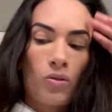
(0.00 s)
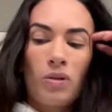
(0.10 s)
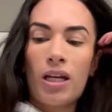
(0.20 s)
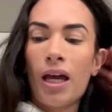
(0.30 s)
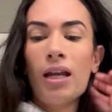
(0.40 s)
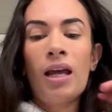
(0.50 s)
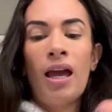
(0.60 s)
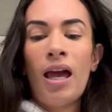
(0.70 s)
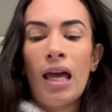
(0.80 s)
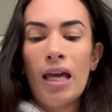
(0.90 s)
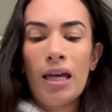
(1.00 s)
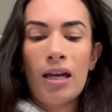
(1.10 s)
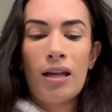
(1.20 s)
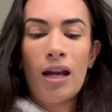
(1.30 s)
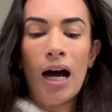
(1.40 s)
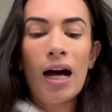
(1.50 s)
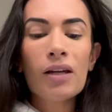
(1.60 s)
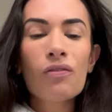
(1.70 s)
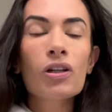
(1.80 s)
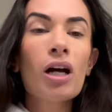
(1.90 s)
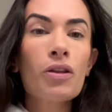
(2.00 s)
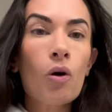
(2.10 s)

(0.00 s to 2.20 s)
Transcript: weekend and I forgot that